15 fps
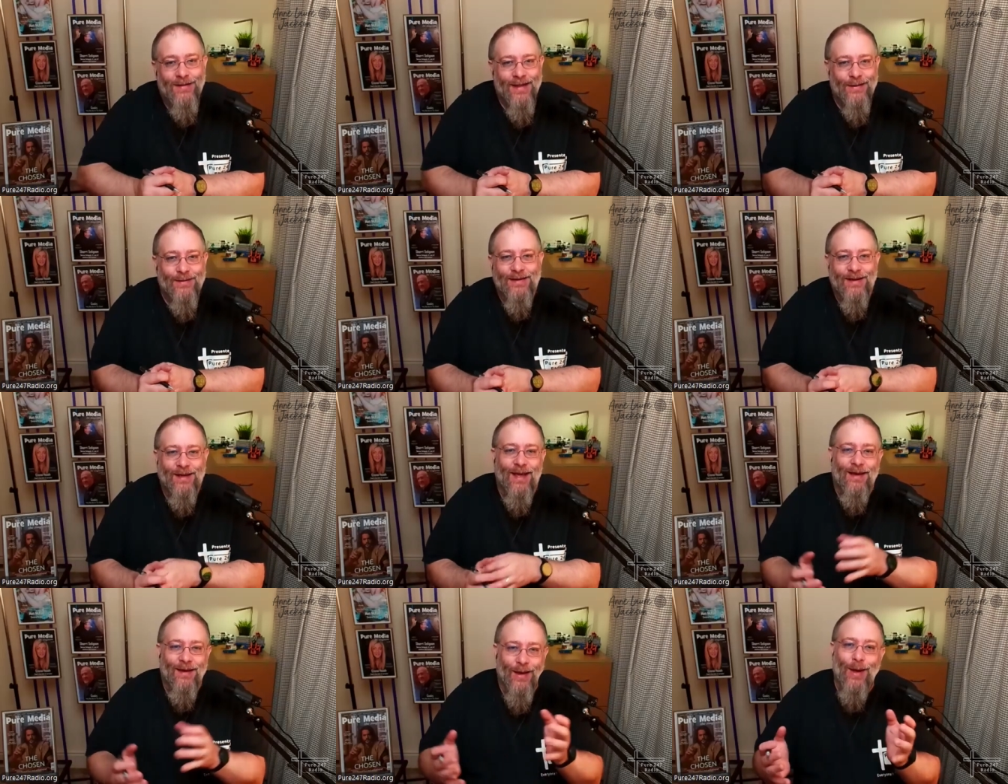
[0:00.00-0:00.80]
There was
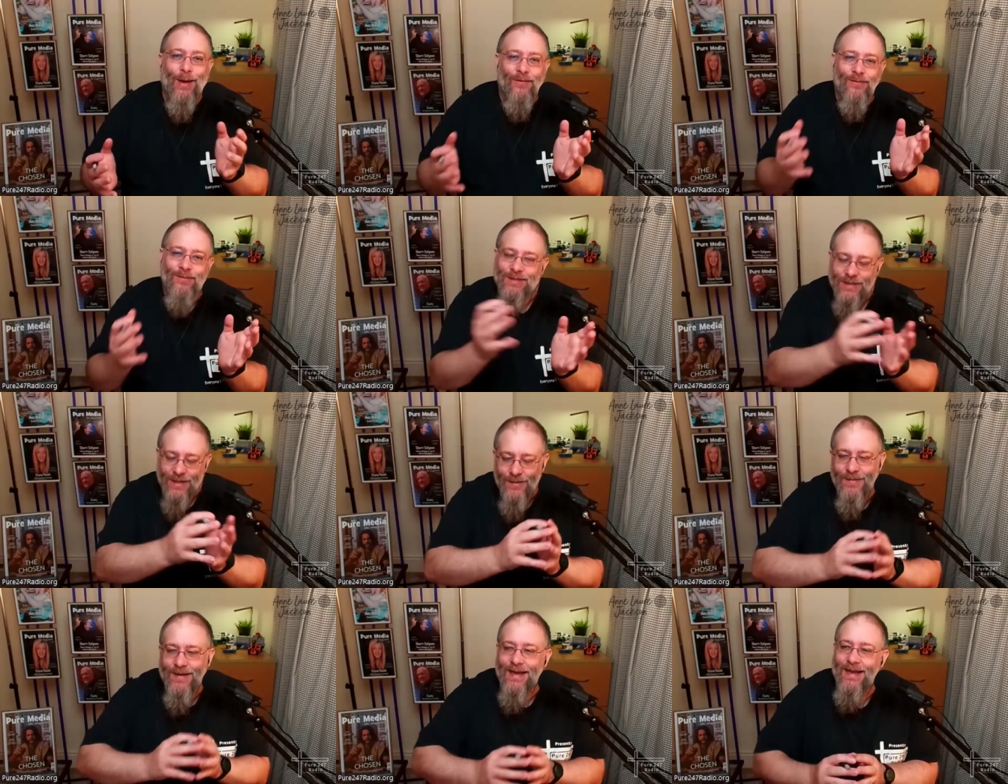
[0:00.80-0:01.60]
a girl from
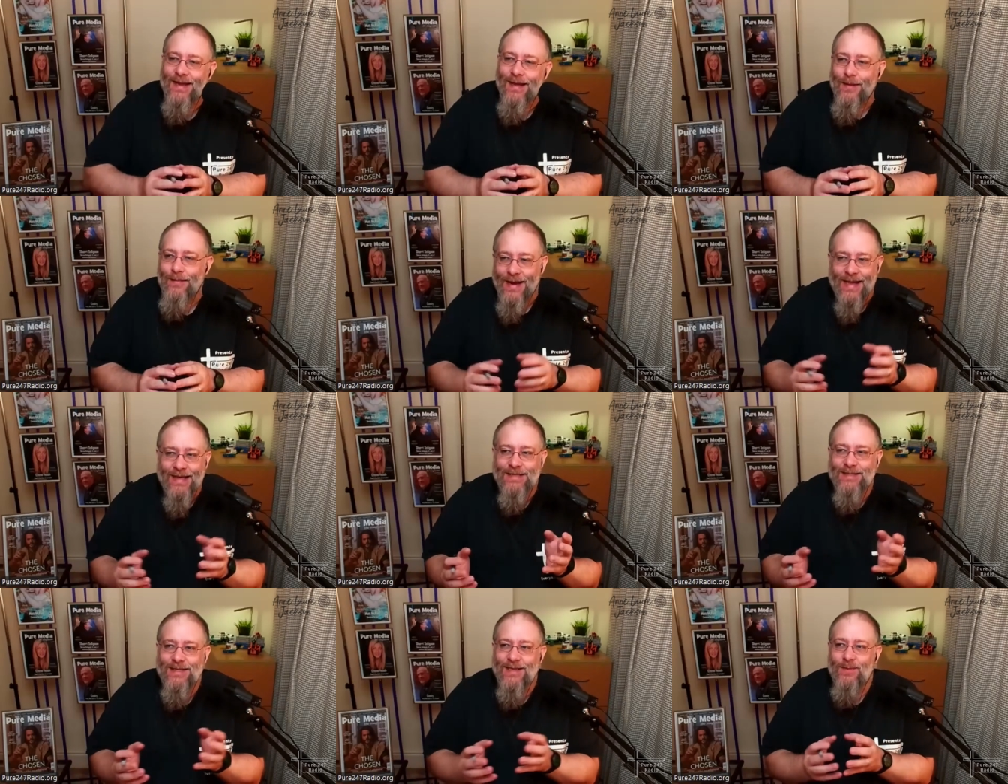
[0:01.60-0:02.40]
Germany.
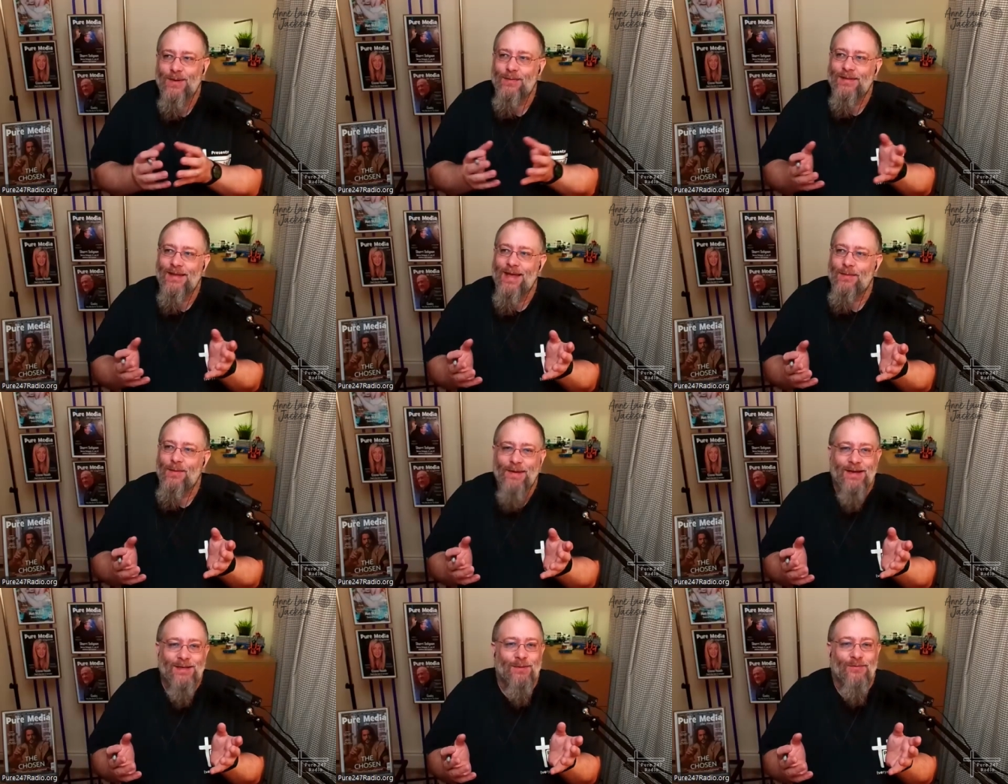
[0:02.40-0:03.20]
Last year we were there. We
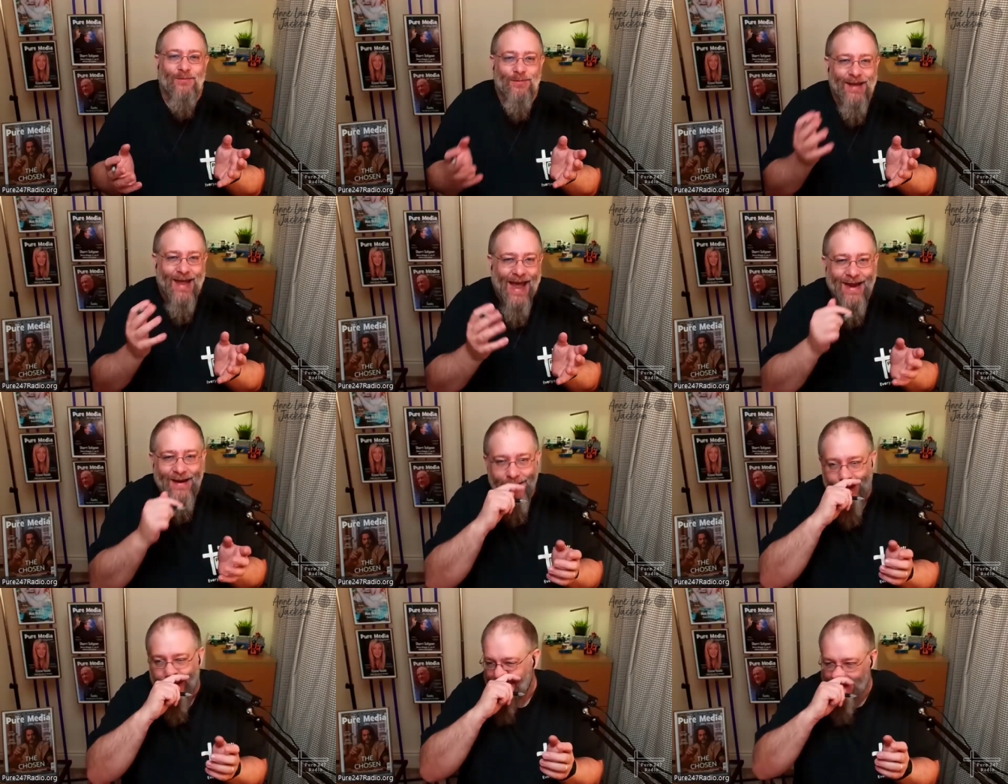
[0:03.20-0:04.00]
met someone from
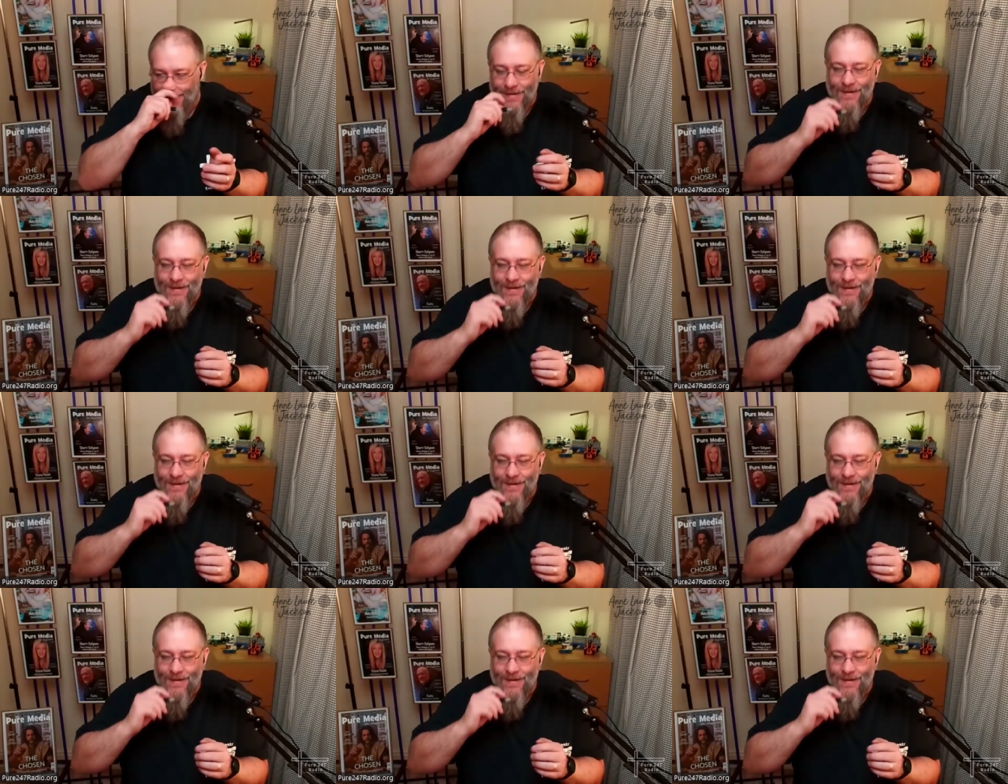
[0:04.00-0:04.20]
Canada.